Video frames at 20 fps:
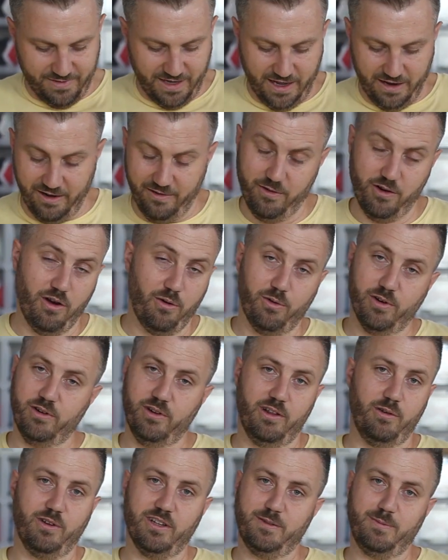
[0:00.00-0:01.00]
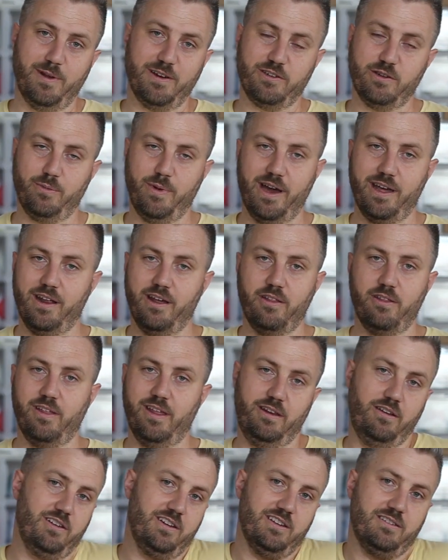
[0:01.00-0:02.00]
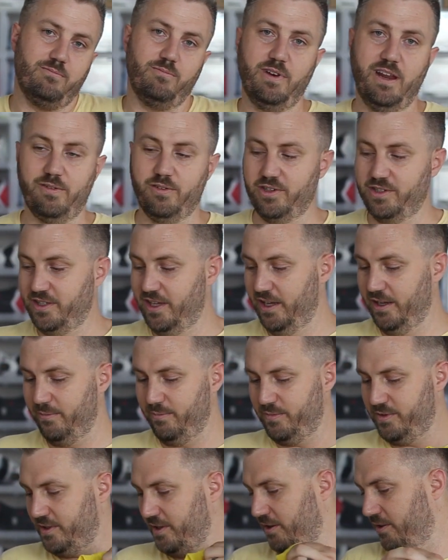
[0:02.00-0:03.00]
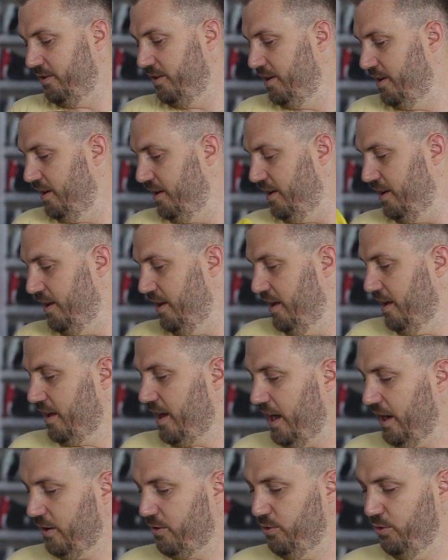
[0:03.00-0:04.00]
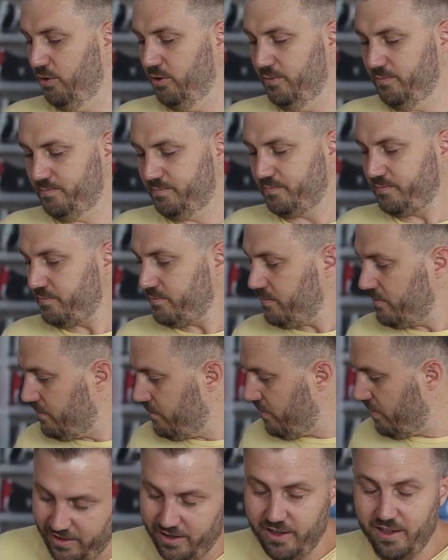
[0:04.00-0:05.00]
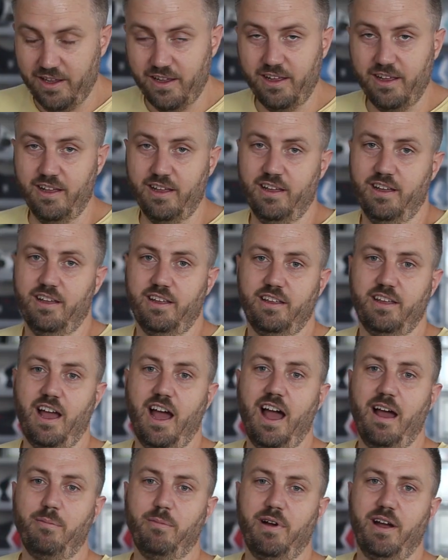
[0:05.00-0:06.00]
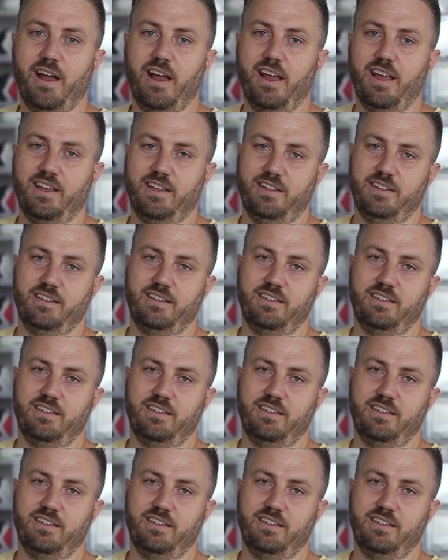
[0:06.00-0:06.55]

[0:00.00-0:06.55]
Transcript: I don't even know what, really what's special about it other than you just never see them. So kind of cool. Got my